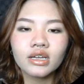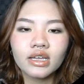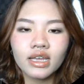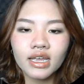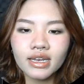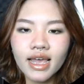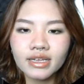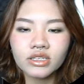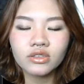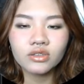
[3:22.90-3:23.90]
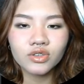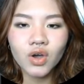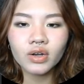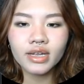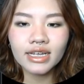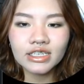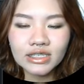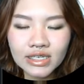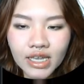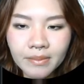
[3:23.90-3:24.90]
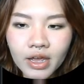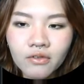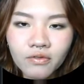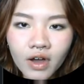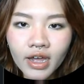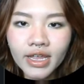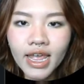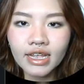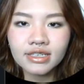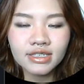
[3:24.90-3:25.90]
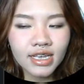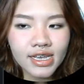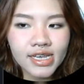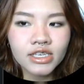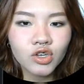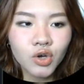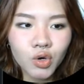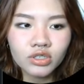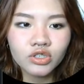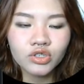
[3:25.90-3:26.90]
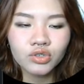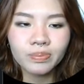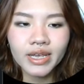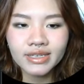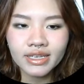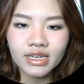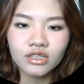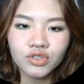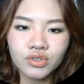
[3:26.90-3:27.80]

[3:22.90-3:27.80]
index.html file and CSS code to paste it into